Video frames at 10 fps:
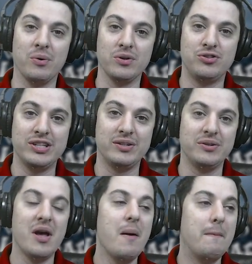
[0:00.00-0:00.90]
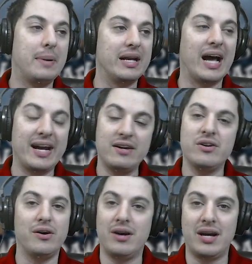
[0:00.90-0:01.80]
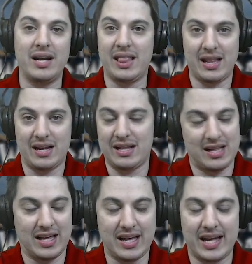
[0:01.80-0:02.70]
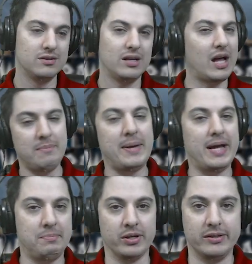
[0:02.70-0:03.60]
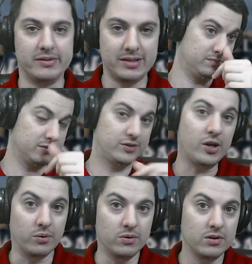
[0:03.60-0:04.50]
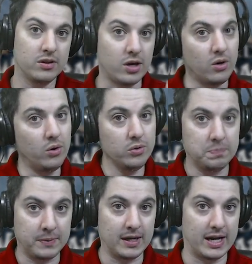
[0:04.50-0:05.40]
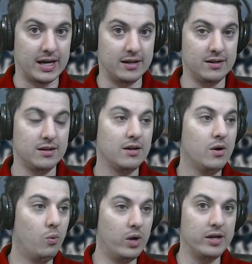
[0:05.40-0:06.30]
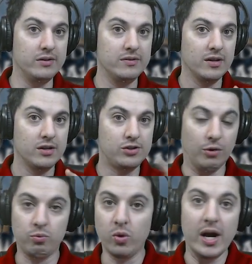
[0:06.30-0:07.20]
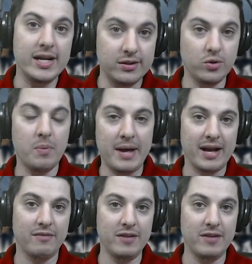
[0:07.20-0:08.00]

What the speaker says: word shield, but I don't know. I'm bad priest. So the old plan was to run into a pack of